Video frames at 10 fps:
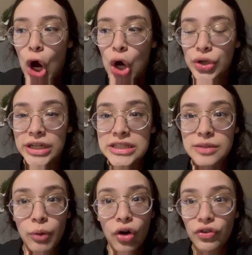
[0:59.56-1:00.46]
all day
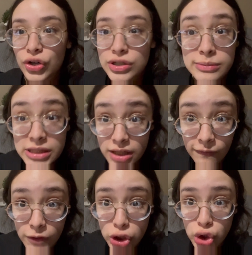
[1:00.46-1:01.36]
tomorrow for Christmas Eve.
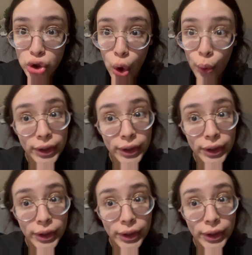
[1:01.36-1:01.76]
So